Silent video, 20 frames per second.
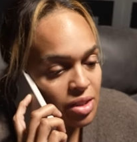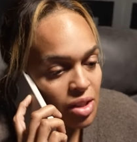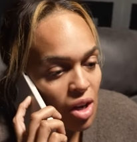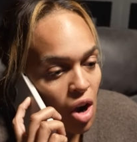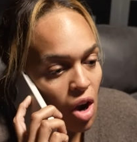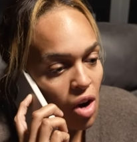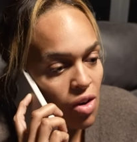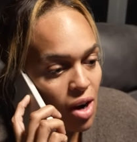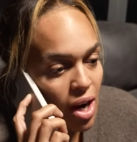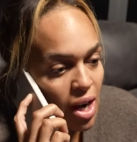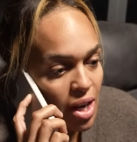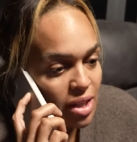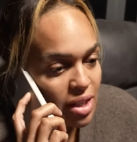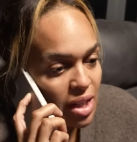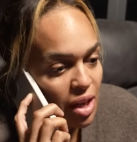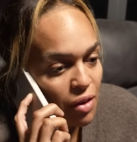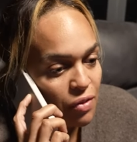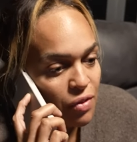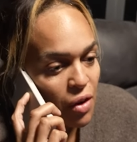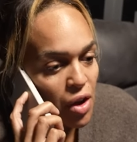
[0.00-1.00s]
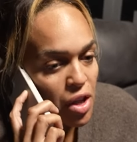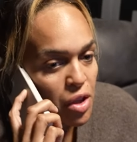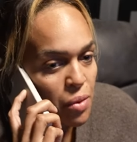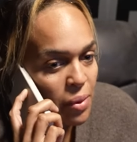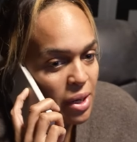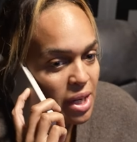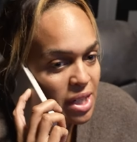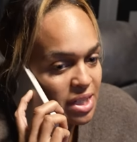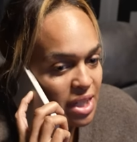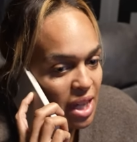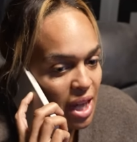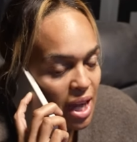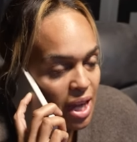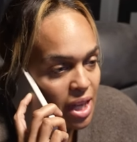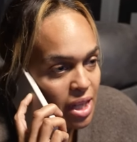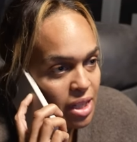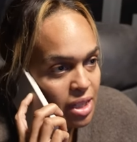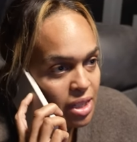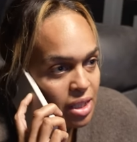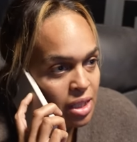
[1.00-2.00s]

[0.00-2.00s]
All right, he'll phone you when he's there.